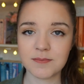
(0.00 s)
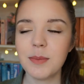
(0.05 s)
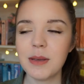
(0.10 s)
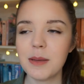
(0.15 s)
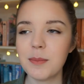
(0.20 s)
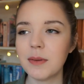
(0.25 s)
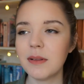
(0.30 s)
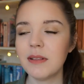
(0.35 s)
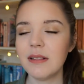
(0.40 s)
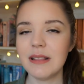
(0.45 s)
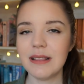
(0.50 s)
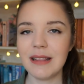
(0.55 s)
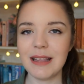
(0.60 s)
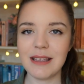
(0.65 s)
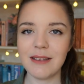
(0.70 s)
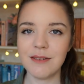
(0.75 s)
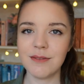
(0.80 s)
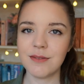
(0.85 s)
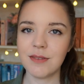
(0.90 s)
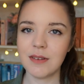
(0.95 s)
People
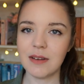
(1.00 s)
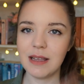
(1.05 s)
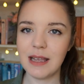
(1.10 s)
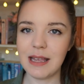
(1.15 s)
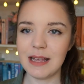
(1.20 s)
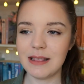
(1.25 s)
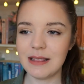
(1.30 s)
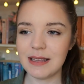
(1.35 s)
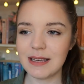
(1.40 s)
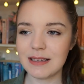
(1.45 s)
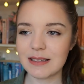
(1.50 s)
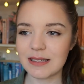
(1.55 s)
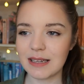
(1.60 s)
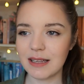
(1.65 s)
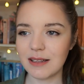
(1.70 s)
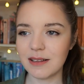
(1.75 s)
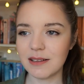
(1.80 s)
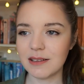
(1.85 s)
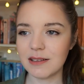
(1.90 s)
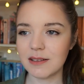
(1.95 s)
live in these
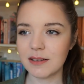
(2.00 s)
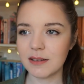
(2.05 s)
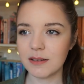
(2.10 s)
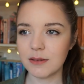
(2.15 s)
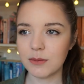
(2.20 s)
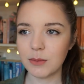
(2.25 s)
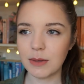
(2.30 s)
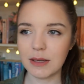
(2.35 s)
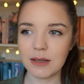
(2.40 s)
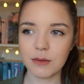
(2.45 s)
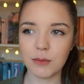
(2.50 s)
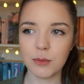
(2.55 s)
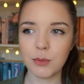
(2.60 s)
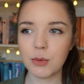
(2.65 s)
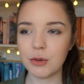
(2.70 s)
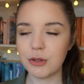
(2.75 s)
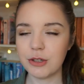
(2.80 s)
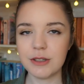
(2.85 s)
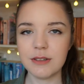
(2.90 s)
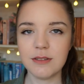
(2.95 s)
little like
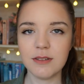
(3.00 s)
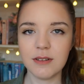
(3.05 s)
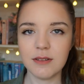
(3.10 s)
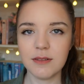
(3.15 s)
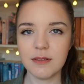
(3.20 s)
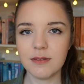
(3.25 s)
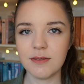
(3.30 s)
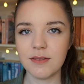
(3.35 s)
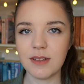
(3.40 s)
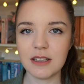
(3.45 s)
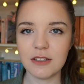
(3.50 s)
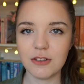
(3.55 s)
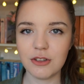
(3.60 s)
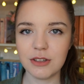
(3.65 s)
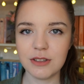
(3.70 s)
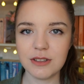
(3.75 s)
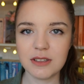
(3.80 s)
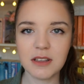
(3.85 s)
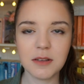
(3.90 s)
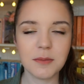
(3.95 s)
wooden
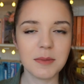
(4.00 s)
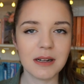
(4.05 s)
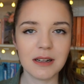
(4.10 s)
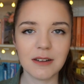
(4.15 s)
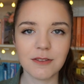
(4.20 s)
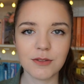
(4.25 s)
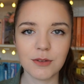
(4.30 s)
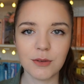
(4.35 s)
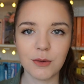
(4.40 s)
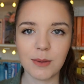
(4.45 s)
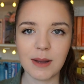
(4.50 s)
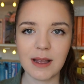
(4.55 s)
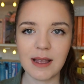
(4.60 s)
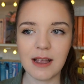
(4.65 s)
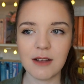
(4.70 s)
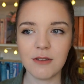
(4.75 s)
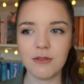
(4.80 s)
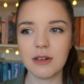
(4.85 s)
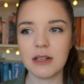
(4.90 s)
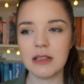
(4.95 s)
villages in the middle of nowhere
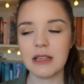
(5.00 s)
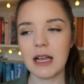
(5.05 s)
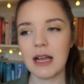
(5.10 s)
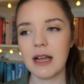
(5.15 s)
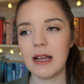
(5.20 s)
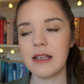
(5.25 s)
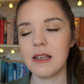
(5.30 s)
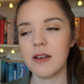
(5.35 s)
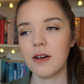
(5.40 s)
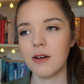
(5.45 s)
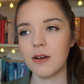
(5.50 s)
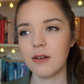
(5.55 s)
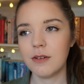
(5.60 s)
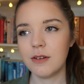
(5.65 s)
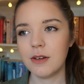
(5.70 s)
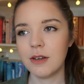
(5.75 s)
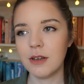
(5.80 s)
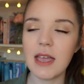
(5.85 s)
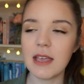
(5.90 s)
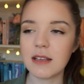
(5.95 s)
and rely
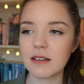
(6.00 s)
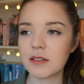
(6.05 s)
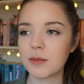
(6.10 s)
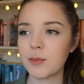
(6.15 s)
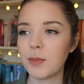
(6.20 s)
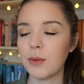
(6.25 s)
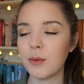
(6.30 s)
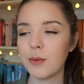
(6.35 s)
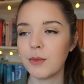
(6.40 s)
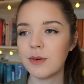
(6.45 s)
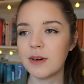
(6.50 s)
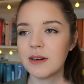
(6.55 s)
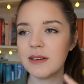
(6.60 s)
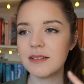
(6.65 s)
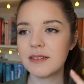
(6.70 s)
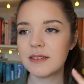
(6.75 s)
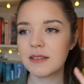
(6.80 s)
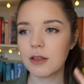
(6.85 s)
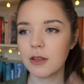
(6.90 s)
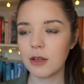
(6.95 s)
on
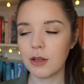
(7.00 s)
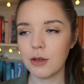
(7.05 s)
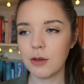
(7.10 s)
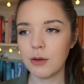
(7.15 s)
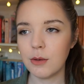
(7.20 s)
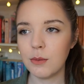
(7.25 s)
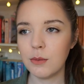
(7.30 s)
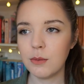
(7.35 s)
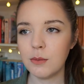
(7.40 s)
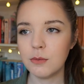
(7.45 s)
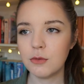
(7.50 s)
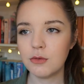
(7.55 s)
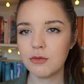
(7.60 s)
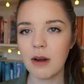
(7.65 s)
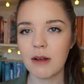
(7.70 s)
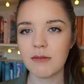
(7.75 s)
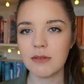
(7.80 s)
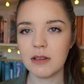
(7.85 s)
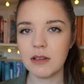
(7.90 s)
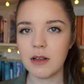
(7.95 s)
explorers who
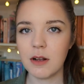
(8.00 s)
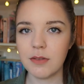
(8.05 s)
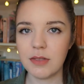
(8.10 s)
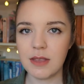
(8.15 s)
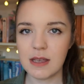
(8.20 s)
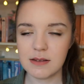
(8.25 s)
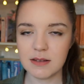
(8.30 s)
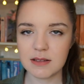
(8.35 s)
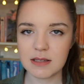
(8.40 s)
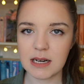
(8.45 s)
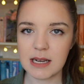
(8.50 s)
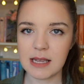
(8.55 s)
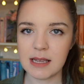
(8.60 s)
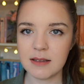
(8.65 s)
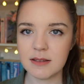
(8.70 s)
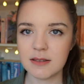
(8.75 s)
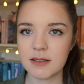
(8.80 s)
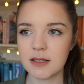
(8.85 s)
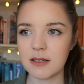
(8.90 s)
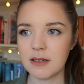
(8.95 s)
travel on their
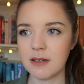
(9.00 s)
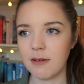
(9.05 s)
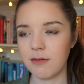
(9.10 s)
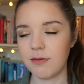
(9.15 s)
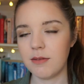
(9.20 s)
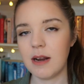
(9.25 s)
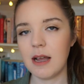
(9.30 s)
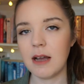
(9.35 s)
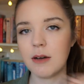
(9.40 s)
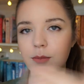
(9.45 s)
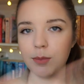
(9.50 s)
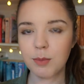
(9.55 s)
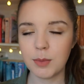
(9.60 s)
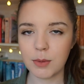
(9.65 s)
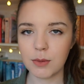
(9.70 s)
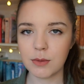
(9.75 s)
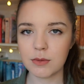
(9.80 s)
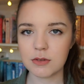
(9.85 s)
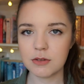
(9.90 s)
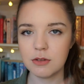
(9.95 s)
sleighs to different
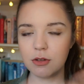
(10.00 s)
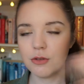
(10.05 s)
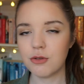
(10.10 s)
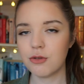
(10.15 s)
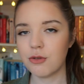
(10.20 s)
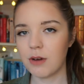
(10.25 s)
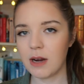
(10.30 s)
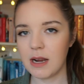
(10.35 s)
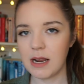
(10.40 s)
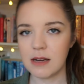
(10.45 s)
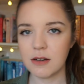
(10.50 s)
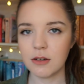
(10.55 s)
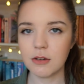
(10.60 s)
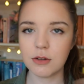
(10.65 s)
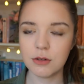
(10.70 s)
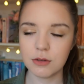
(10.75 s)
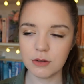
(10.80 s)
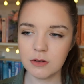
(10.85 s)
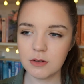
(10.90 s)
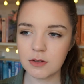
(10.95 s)
outposts to trade
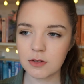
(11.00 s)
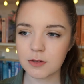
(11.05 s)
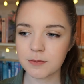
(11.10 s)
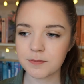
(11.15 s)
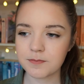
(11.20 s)
goods.